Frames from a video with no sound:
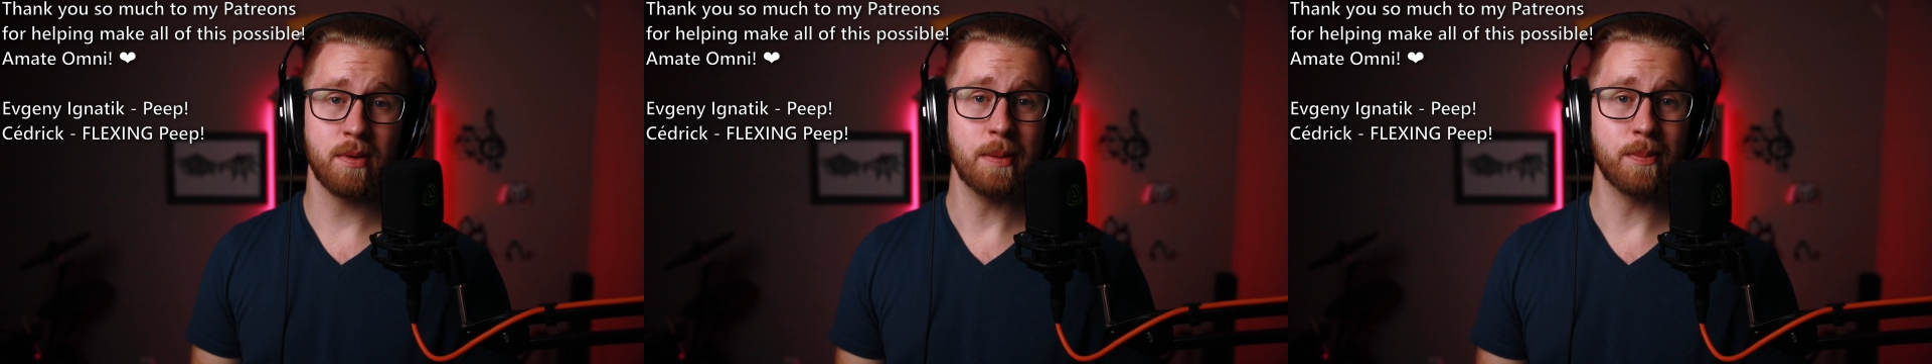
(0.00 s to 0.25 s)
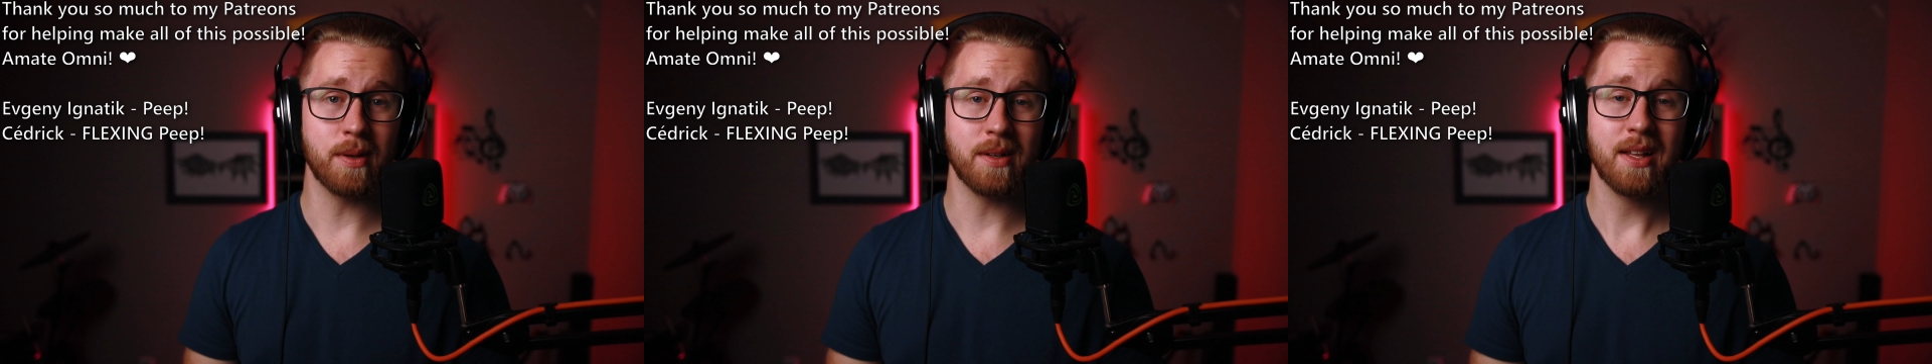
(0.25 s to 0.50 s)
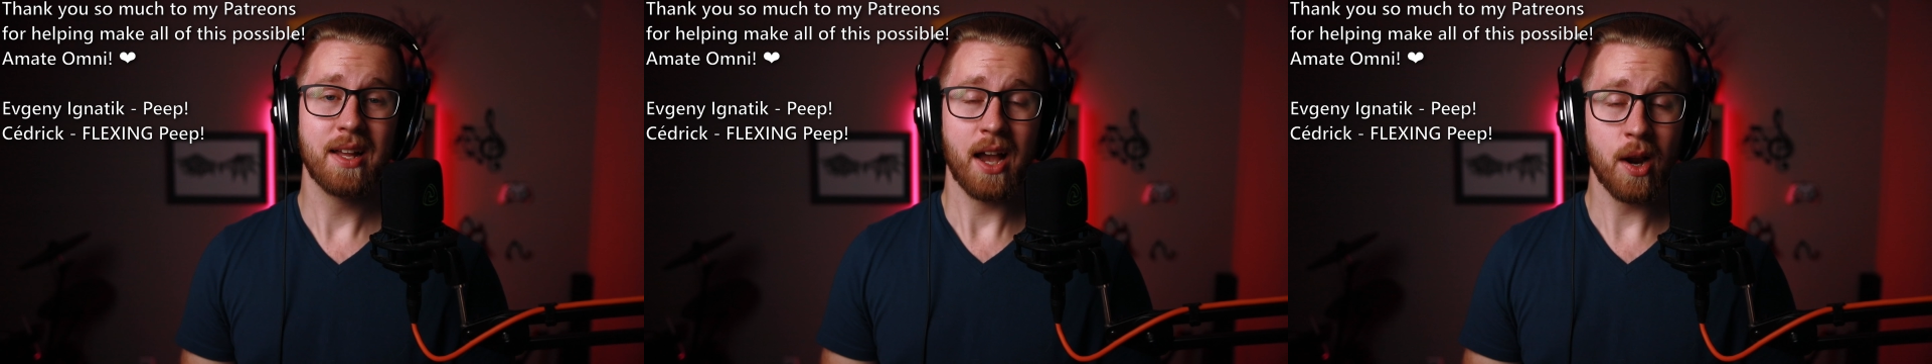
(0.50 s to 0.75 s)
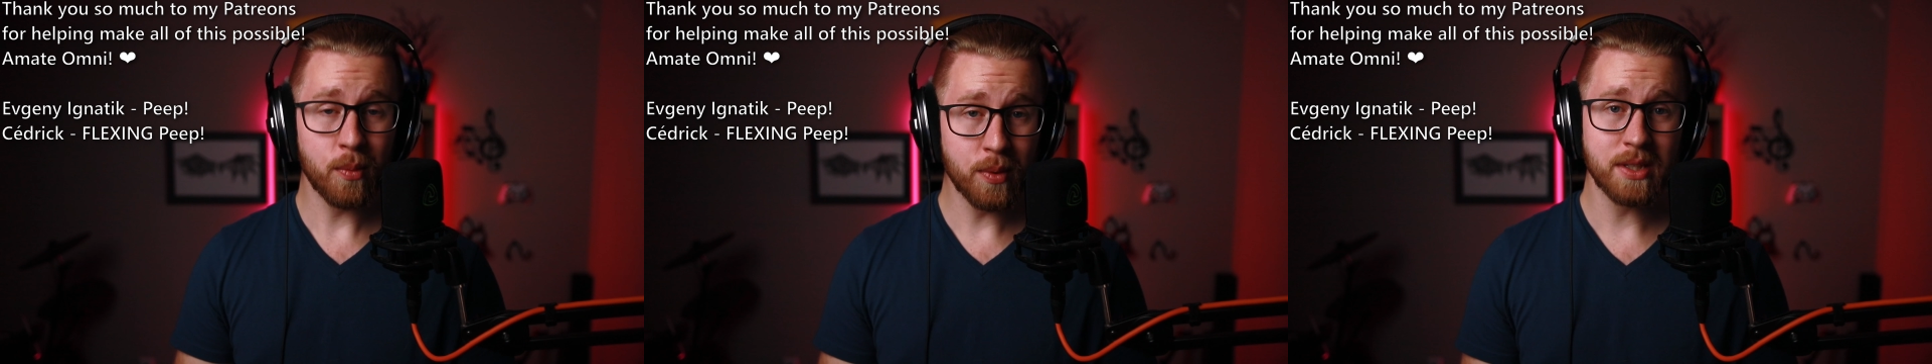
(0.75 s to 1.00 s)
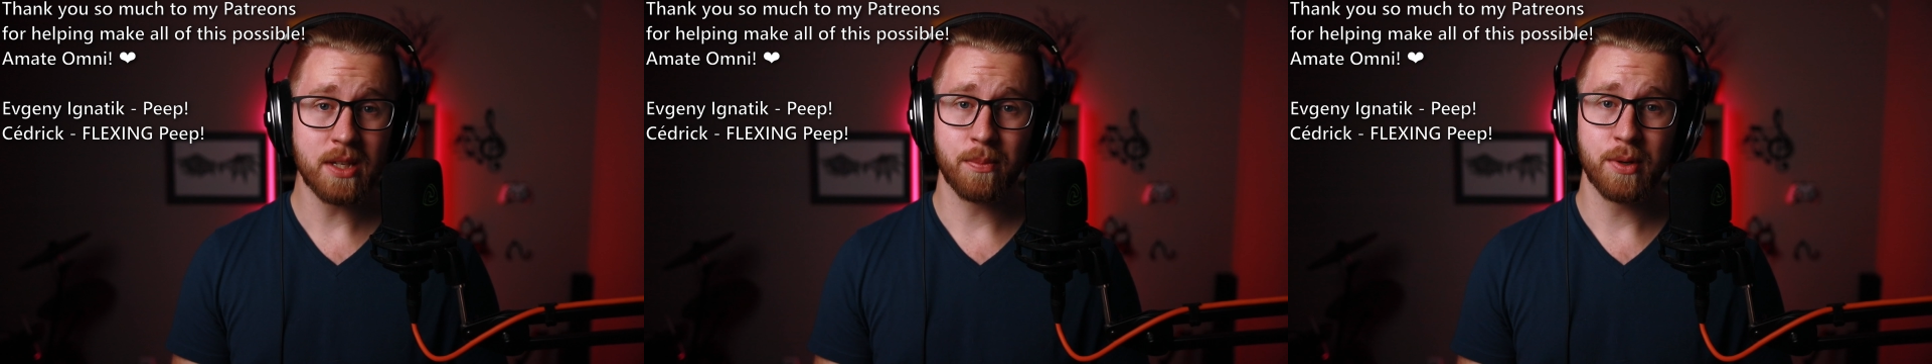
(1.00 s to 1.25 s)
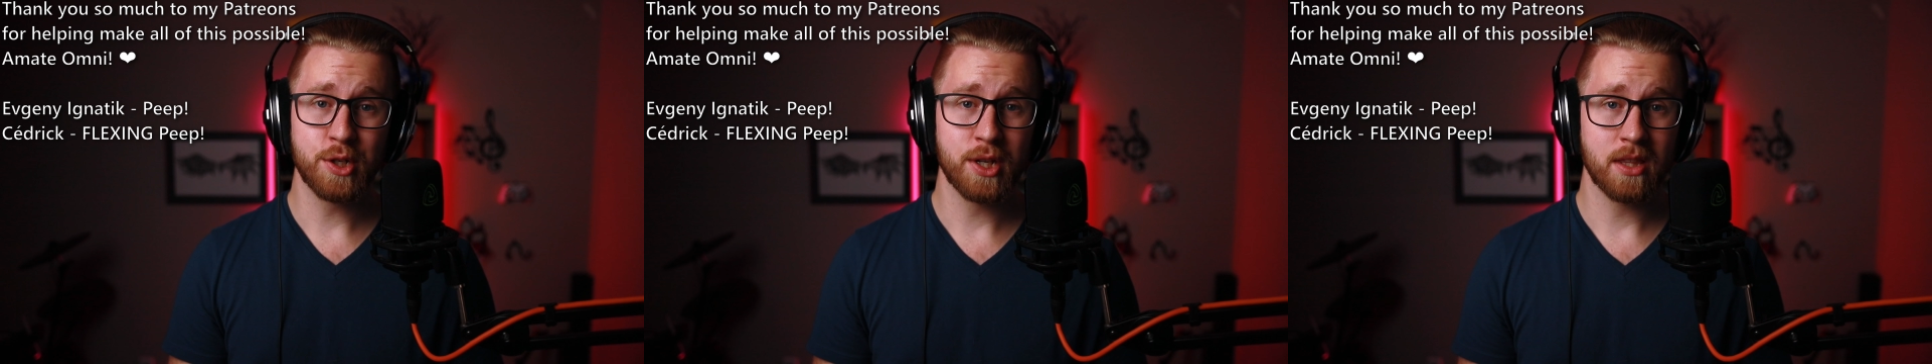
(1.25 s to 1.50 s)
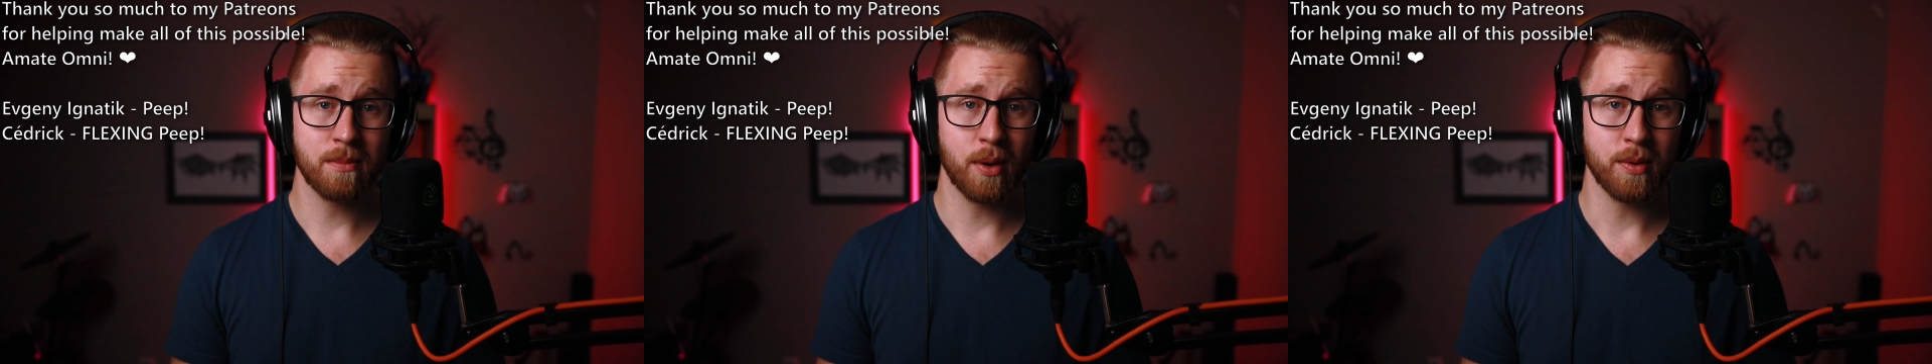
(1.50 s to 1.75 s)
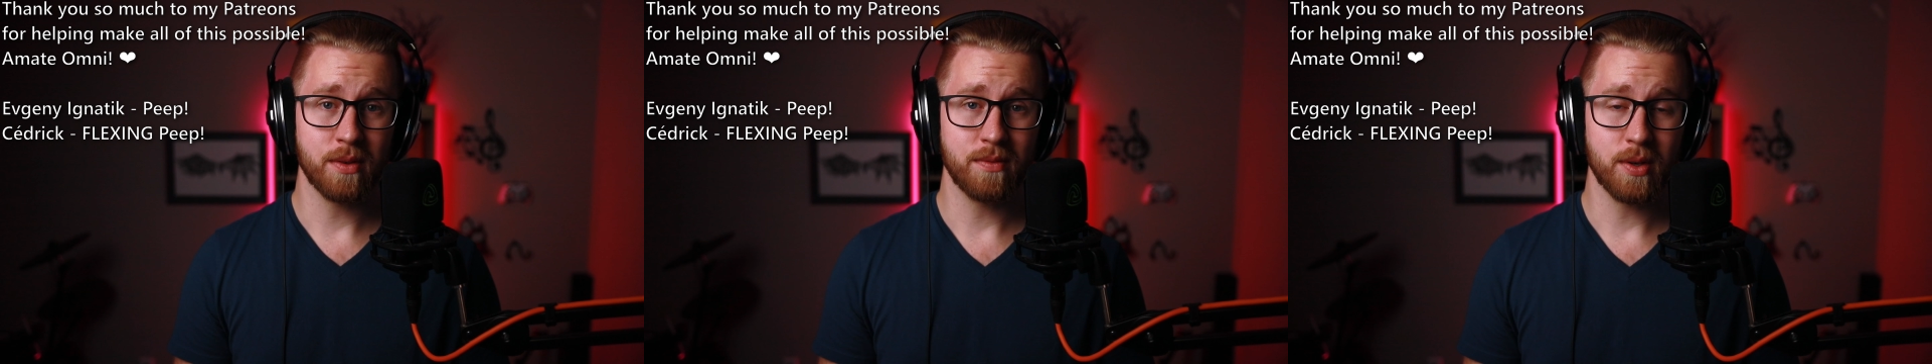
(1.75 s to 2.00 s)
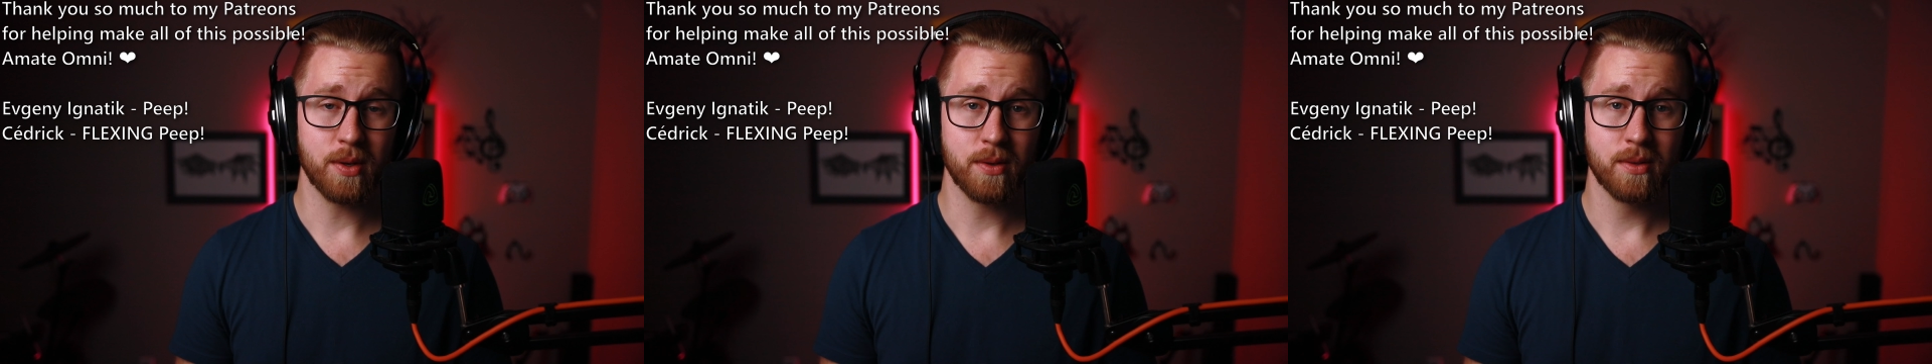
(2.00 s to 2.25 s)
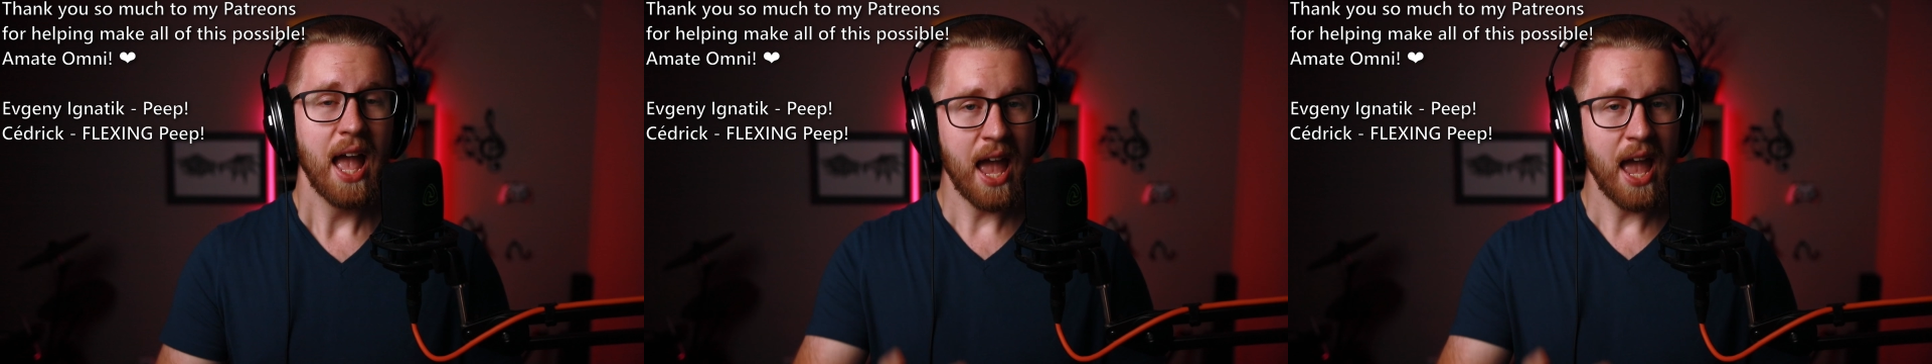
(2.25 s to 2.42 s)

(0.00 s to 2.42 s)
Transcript: people. I really appreciate the both of you.